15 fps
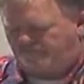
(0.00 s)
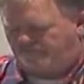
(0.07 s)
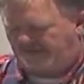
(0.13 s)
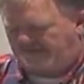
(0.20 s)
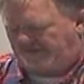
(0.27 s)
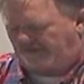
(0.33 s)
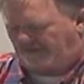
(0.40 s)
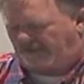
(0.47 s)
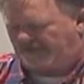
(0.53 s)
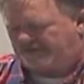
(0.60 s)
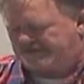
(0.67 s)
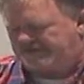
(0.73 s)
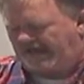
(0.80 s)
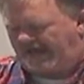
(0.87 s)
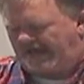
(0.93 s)
put in a lot
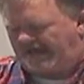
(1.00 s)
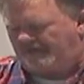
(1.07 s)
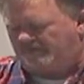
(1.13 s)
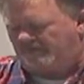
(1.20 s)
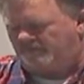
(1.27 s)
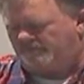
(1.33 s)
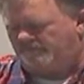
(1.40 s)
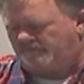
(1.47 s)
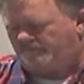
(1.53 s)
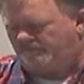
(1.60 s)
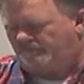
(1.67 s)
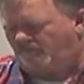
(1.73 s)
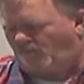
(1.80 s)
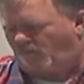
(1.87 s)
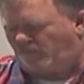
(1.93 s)
of time and
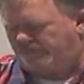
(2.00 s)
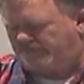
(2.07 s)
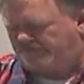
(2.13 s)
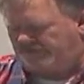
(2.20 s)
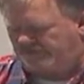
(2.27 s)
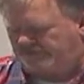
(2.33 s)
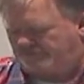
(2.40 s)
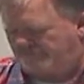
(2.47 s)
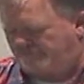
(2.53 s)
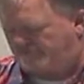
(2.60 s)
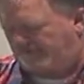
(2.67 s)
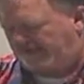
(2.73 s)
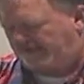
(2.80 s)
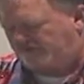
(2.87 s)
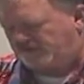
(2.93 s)
want to
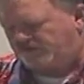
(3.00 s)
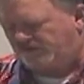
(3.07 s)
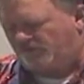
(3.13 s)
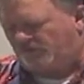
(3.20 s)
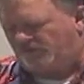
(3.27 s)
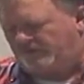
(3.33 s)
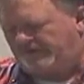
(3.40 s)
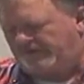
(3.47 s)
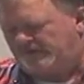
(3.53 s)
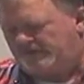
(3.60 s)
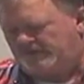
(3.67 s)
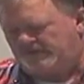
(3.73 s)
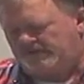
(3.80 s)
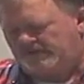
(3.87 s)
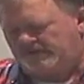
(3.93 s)
make sure that
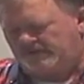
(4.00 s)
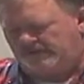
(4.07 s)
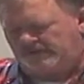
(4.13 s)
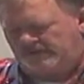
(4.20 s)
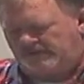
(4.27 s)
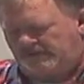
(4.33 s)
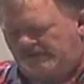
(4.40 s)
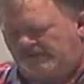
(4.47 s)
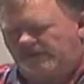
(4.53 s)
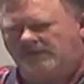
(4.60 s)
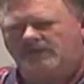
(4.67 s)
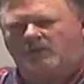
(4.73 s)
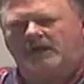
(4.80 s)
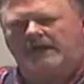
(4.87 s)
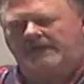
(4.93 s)
uh,
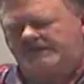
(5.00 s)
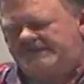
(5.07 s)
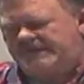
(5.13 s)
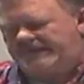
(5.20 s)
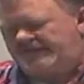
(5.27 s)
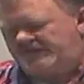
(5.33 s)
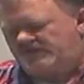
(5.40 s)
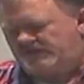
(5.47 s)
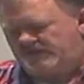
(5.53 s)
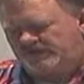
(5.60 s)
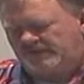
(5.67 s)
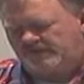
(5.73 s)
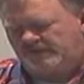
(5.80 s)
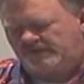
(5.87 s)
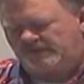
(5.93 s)
what I teach
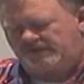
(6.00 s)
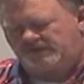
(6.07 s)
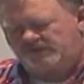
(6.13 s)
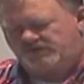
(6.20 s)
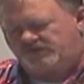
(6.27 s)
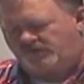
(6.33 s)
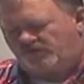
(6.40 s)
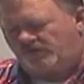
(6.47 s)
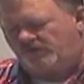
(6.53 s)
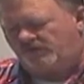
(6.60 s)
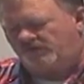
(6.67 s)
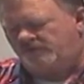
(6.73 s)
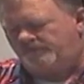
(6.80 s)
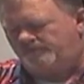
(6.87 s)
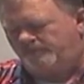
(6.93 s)
is
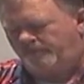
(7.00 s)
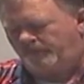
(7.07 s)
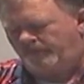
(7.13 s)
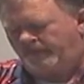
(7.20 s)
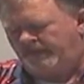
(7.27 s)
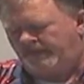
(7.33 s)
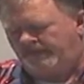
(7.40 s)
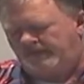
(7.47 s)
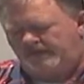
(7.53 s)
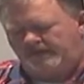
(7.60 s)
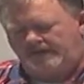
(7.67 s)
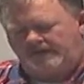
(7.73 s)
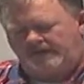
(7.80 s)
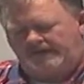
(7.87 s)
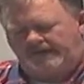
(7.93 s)
true.
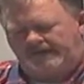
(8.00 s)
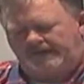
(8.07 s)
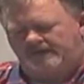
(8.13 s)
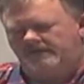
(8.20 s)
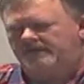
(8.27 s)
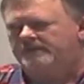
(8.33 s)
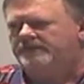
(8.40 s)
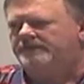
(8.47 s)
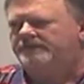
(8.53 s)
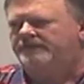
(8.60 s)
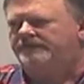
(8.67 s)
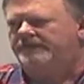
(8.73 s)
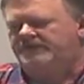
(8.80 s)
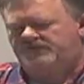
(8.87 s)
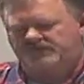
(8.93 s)
And
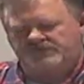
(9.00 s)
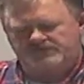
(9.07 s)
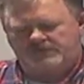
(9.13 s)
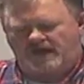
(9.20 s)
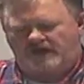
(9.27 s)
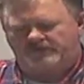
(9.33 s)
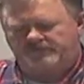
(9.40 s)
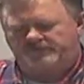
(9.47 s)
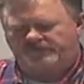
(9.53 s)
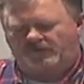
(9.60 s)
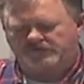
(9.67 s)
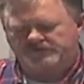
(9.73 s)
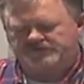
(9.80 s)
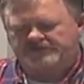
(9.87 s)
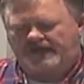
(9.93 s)
this is not the
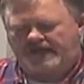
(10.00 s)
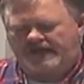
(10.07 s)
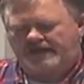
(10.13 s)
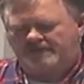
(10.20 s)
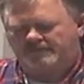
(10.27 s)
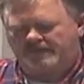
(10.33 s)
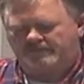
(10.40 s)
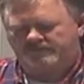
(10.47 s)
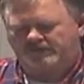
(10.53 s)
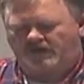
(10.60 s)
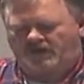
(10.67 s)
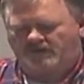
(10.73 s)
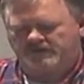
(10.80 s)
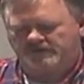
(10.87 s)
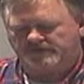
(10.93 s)
first time I've
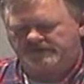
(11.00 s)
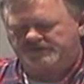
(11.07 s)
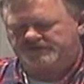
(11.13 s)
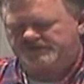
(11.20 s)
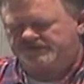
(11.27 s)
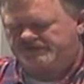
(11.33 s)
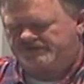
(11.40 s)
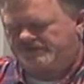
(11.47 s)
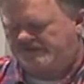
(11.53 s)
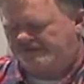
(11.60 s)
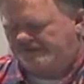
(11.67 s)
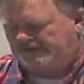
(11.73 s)
taught. This is